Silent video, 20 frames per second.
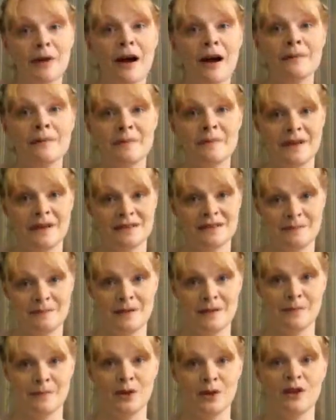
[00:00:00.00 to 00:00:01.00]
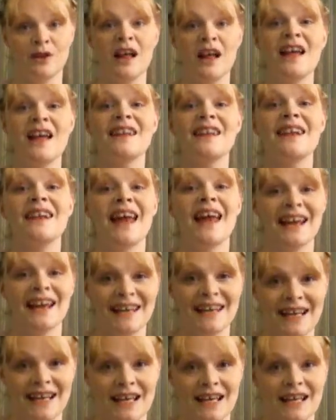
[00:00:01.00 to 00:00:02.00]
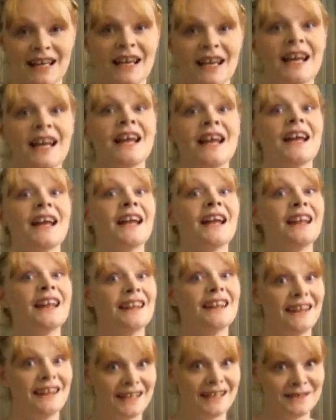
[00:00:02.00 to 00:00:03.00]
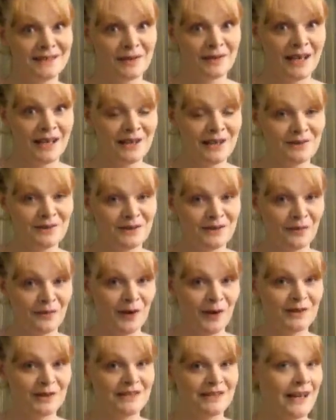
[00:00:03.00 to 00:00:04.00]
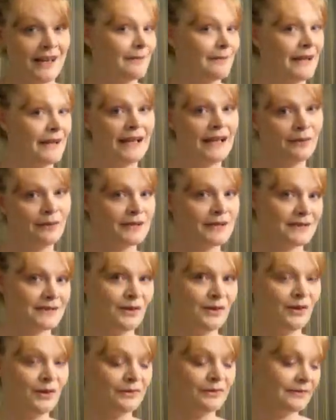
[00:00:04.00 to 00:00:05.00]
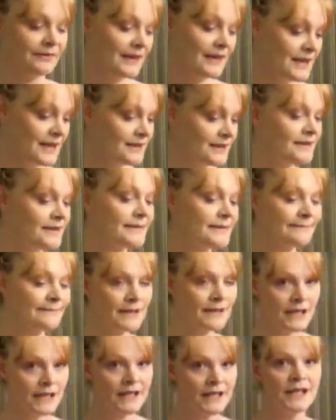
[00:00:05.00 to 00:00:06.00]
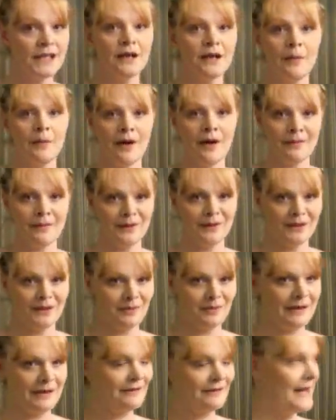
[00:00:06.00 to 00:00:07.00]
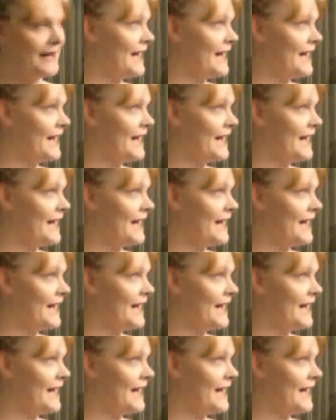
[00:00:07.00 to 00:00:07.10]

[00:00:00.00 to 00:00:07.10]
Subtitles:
bobby pins, people. 90. That's what I used the first time, and it wasn't holding. This, probably only about